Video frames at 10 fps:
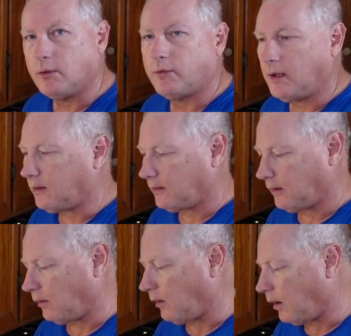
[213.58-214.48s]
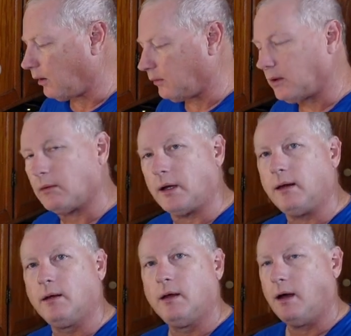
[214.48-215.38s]
see that there are
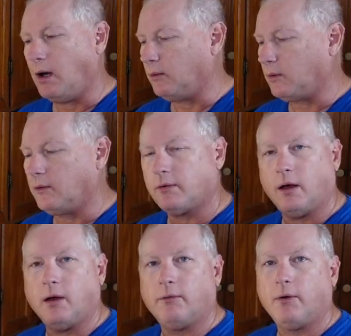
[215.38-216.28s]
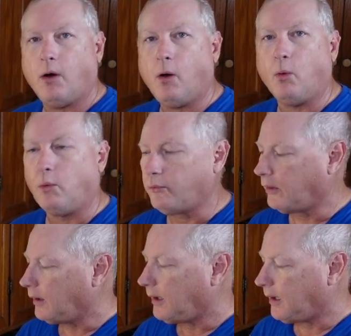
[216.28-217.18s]
literally hundreds of holes
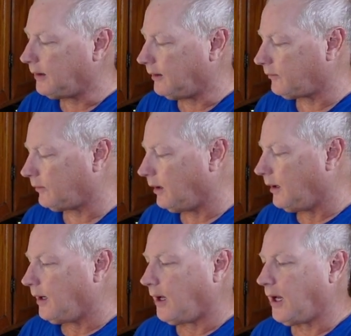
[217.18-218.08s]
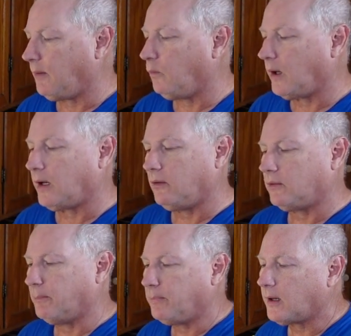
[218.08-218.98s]
in this. And when I use
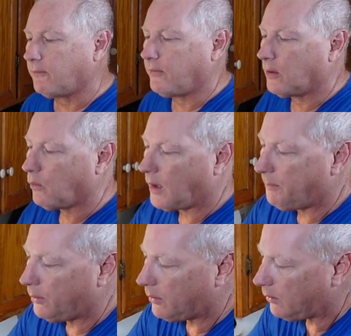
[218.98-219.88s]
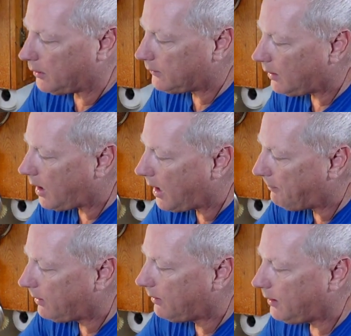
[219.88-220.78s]
the bucket feeder, when I put it on
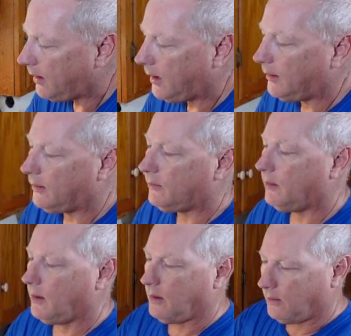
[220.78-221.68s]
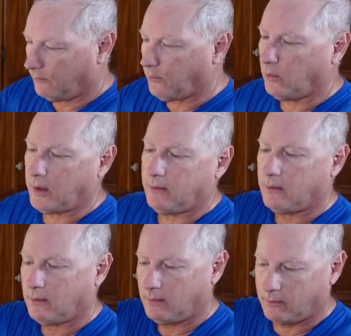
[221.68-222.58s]
top and then fully
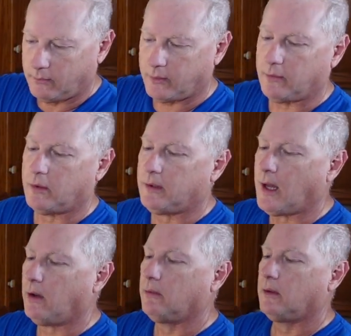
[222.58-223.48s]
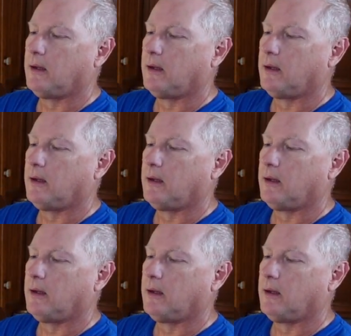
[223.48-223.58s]
cinch it down,